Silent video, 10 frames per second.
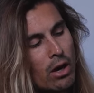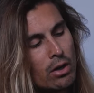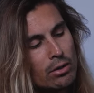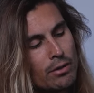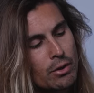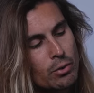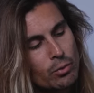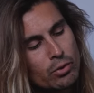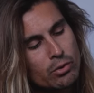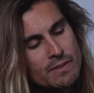all the
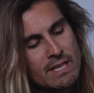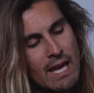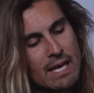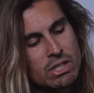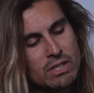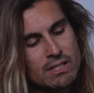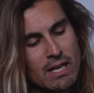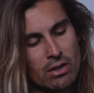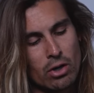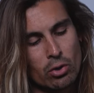grooves and edges
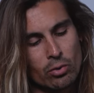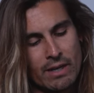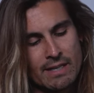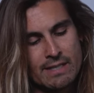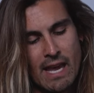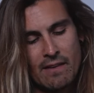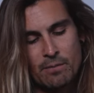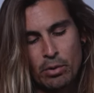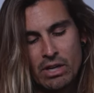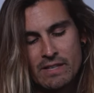that our O-rings
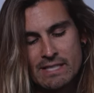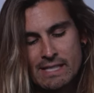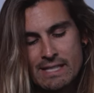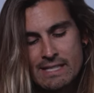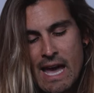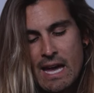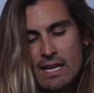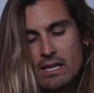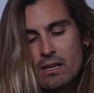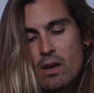have previously sat
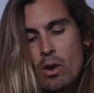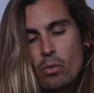in,